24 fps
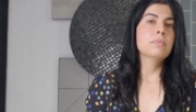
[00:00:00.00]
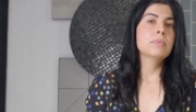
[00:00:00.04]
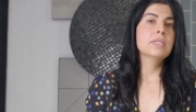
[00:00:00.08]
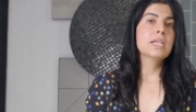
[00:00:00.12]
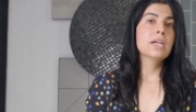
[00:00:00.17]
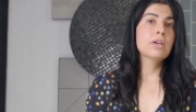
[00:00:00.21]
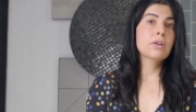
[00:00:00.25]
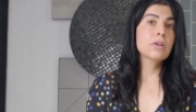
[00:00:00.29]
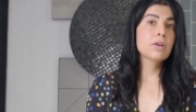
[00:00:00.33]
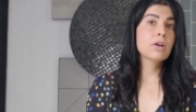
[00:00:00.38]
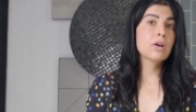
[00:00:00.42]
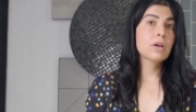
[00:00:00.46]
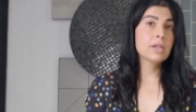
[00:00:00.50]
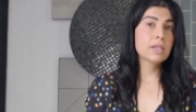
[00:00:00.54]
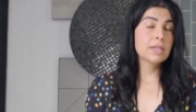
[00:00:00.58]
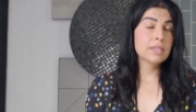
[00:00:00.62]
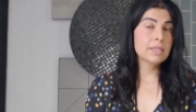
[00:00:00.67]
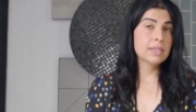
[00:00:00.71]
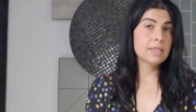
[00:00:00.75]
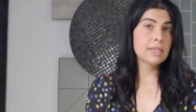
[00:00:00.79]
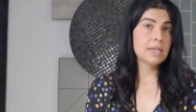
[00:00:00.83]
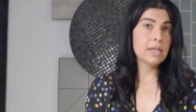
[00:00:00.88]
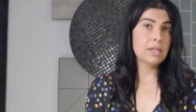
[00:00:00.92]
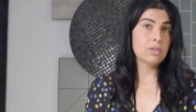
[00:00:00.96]
Terracotta
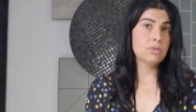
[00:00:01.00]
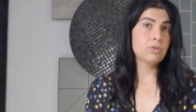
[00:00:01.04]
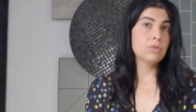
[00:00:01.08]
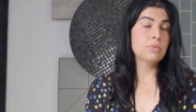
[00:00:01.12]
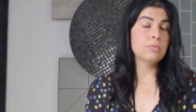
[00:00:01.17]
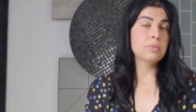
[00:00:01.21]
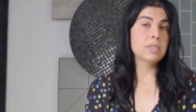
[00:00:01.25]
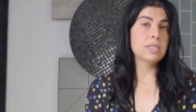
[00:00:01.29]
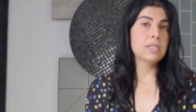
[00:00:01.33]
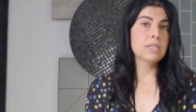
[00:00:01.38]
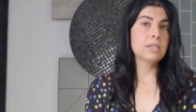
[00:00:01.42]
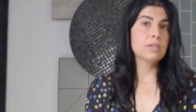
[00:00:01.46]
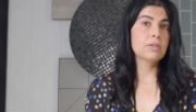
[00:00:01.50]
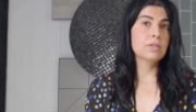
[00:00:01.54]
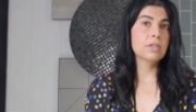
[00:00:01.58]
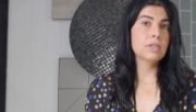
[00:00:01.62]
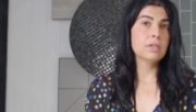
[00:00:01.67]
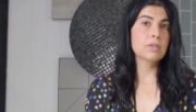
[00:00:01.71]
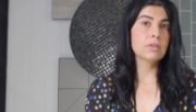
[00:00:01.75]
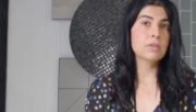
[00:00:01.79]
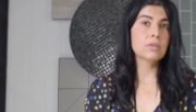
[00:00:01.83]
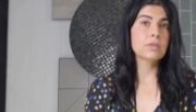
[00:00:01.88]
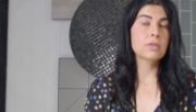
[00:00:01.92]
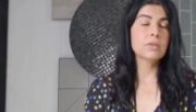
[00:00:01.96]
as a natural
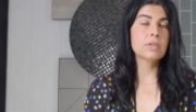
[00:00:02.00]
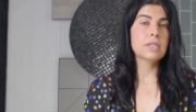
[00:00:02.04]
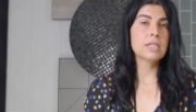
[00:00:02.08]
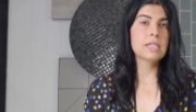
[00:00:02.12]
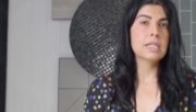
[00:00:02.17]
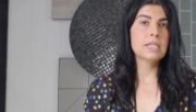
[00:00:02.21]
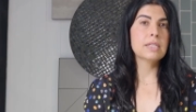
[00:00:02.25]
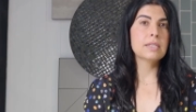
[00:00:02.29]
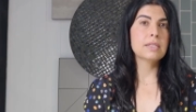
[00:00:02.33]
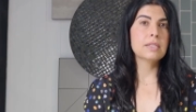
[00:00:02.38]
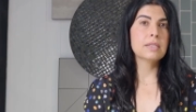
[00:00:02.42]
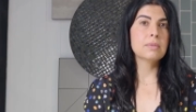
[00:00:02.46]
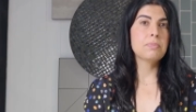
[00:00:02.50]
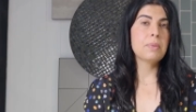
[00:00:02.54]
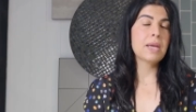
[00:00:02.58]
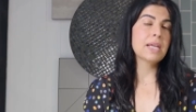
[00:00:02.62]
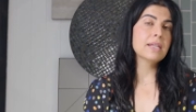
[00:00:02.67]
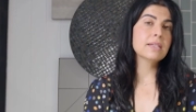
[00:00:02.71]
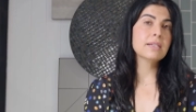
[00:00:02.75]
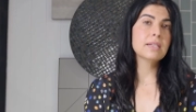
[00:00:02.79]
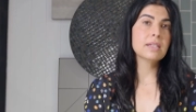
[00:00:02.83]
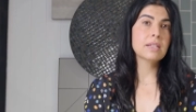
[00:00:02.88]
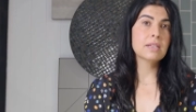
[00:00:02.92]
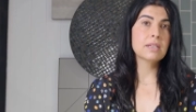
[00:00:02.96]
material is
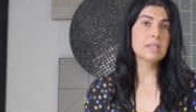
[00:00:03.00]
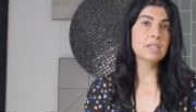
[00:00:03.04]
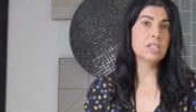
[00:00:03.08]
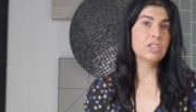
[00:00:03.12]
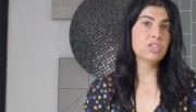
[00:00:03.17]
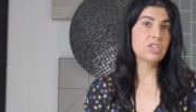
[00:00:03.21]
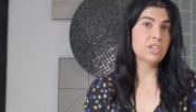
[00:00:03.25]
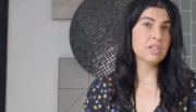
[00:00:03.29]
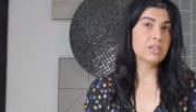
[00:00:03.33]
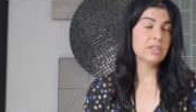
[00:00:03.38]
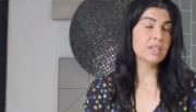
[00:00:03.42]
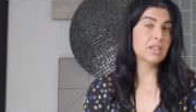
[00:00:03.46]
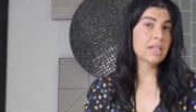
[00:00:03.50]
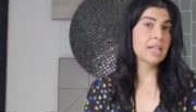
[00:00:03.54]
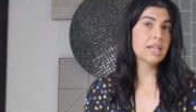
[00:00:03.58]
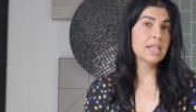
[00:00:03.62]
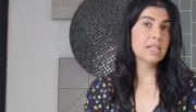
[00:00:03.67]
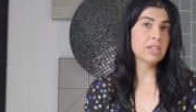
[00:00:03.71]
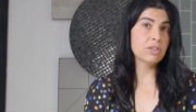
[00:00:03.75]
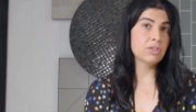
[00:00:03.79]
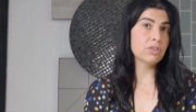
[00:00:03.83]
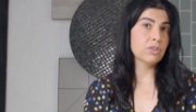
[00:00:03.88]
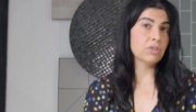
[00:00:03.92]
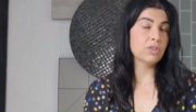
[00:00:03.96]
basically just
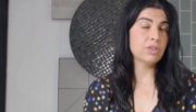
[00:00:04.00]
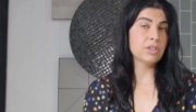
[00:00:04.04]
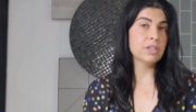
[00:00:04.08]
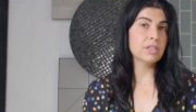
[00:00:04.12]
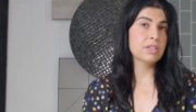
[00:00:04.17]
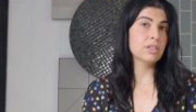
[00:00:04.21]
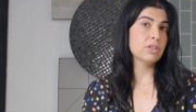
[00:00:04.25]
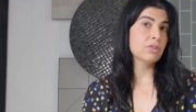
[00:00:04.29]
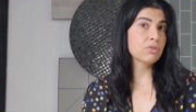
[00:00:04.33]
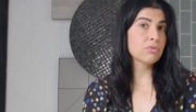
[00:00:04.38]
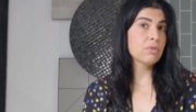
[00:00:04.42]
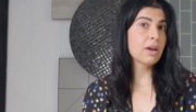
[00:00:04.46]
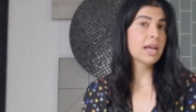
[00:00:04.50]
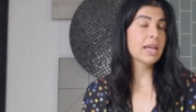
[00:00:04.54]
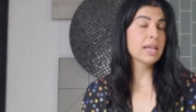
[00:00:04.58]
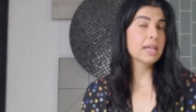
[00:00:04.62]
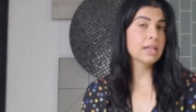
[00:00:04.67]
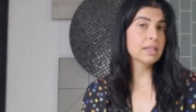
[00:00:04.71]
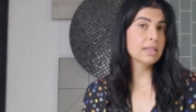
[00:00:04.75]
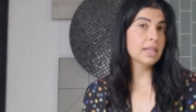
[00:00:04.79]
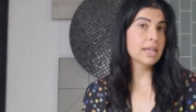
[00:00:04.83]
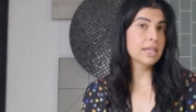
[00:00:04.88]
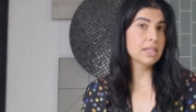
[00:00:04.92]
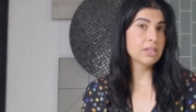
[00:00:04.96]
clay and dirt. It's a grey
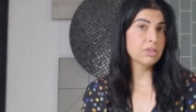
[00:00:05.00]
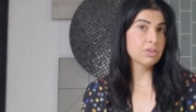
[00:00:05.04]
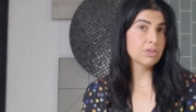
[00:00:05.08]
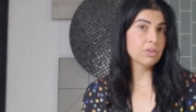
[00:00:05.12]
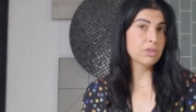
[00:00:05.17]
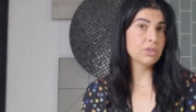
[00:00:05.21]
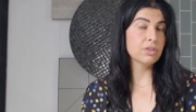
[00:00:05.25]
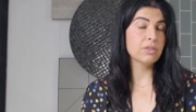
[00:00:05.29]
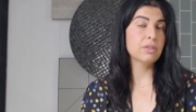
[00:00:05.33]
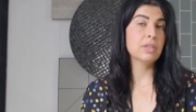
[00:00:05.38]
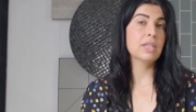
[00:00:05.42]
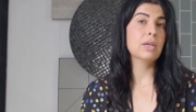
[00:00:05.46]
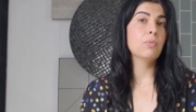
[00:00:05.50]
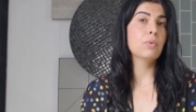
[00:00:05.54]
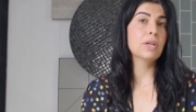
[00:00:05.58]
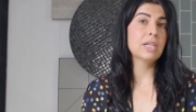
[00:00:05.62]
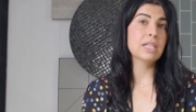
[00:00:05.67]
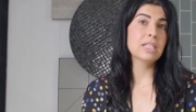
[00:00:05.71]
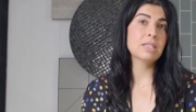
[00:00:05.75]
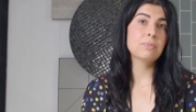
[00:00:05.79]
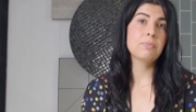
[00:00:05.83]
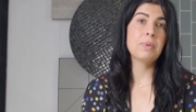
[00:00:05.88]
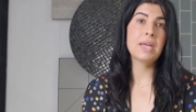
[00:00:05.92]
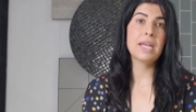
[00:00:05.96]
clay and dirt that when
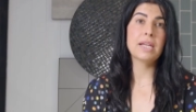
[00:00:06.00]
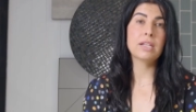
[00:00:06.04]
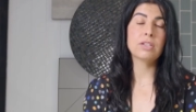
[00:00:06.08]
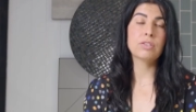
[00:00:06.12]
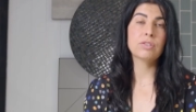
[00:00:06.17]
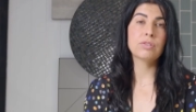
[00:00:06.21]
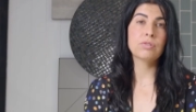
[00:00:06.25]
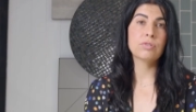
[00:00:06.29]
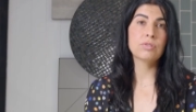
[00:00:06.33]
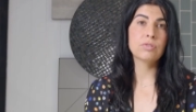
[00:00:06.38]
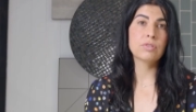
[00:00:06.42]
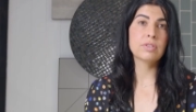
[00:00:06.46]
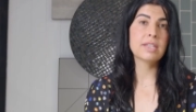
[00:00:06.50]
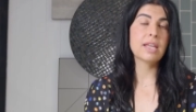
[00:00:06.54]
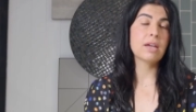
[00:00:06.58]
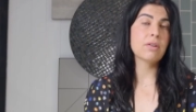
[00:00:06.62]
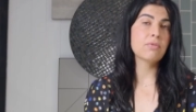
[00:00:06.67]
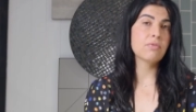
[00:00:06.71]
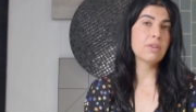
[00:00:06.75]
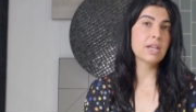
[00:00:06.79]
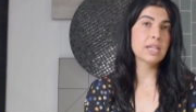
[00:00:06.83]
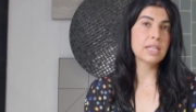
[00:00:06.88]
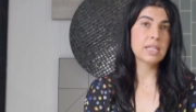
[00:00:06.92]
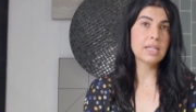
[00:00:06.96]
it's baked turns
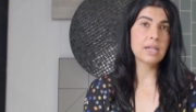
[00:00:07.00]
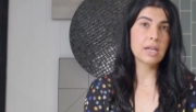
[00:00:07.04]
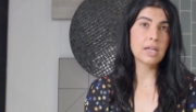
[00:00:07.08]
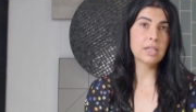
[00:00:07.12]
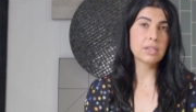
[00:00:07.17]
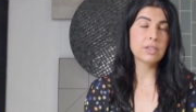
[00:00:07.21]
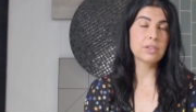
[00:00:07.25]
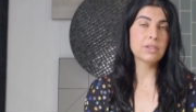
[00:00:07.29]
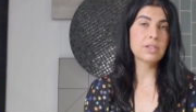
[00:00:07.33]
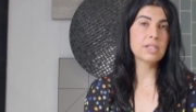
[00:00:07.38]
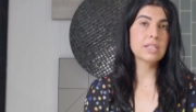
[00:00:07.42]
that reddy color.